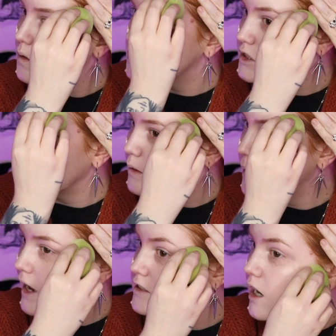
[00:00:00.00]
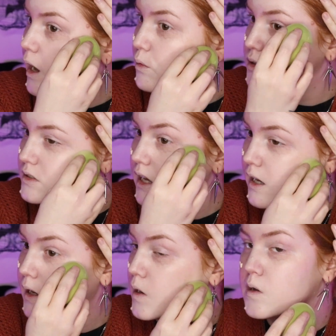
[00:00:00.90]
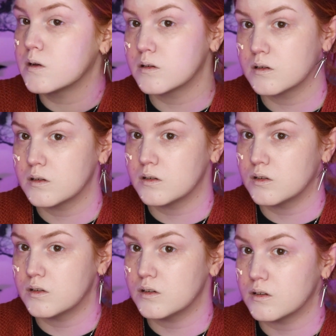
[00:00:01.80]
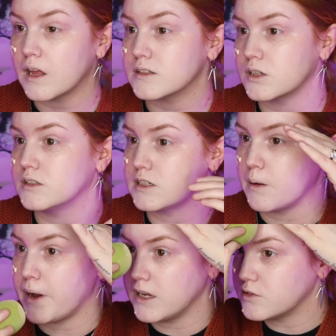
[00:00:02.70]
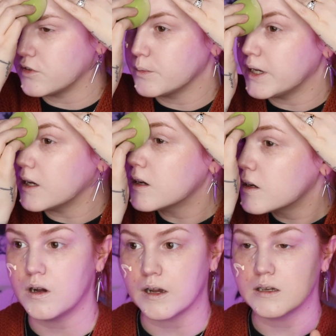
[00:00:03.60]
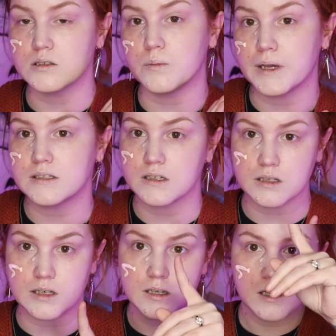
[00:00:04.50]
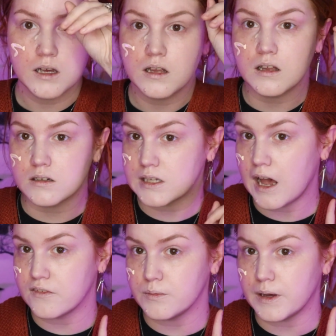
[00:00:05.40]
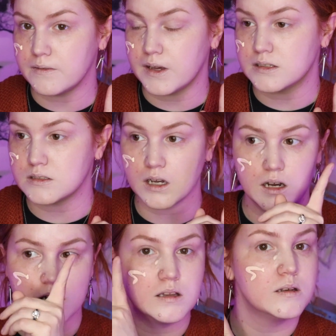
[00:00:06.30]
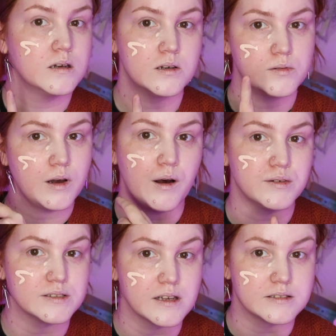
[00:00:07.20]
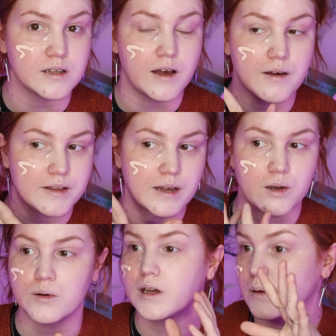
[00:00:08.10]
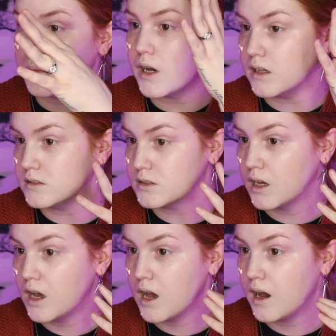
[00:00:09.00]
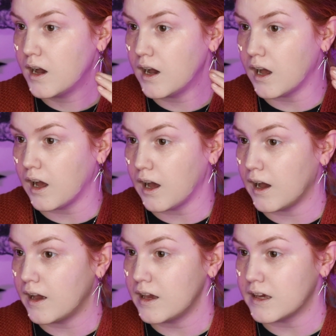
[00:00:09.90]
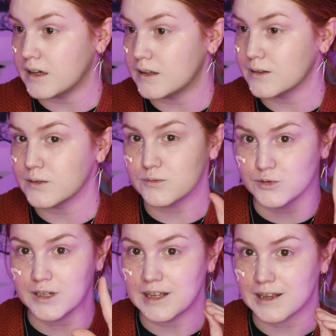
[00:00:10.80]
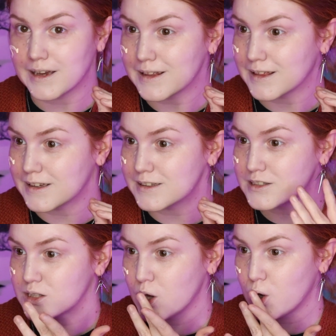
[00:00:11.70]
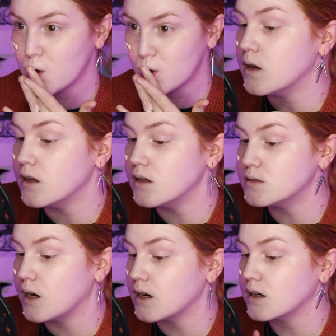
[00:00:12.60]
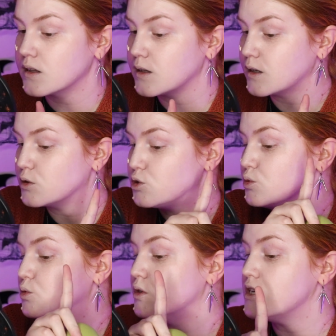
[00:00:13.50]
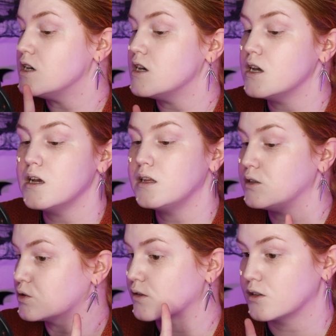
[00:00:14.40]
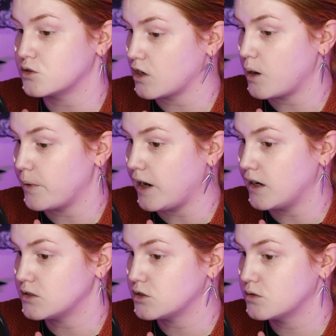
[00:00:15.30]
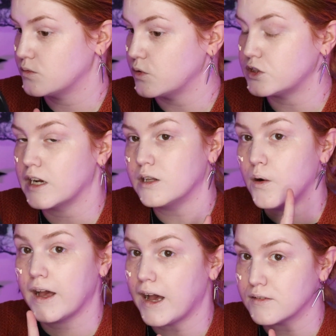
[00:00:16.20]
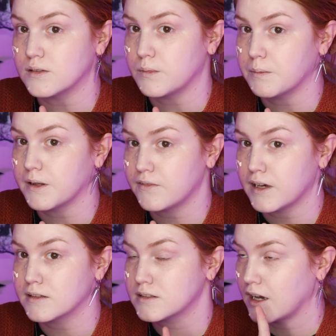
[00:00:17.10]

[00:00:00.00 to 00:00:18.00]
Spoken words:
Shade match, I will say that's a good shade match for me. Okay, so basically there's half of my face done. Obviously I still have that going on, but I really like this. It is not clinging into any sort of dry patch, which I know I have some on my face.